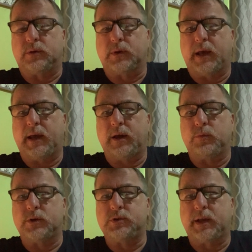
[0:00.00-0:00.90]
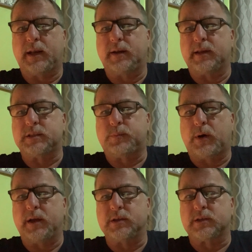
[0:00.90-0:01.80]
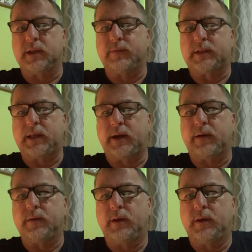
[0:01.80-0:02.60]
Okay, and once you get it in that spot, you just leave it there.